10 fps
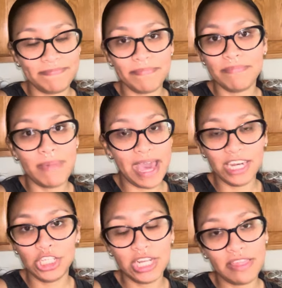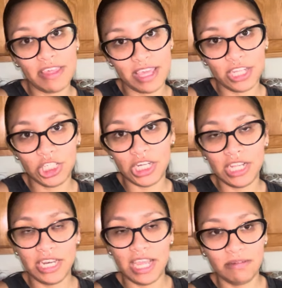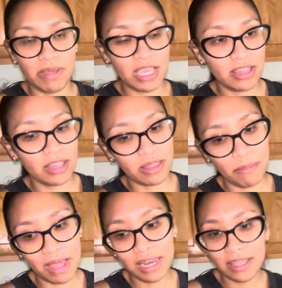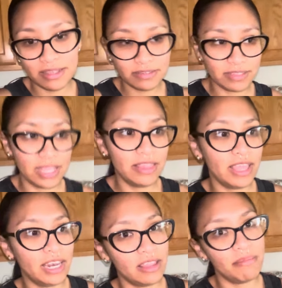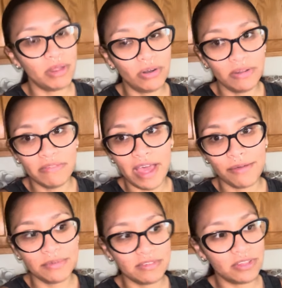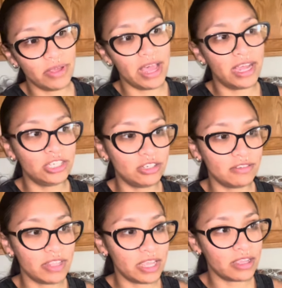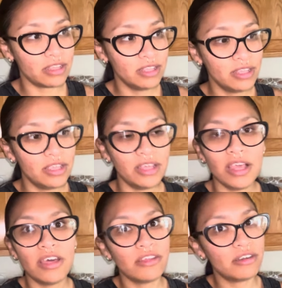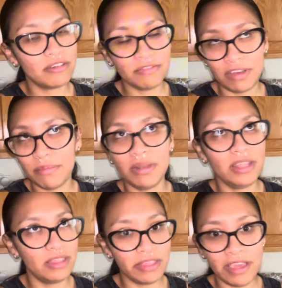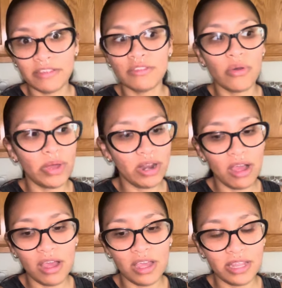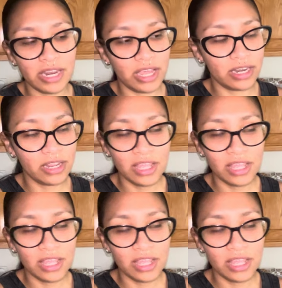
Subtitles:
managing the kitchen and making the tamales, and then in the middle of that we still have just like other family things going on, and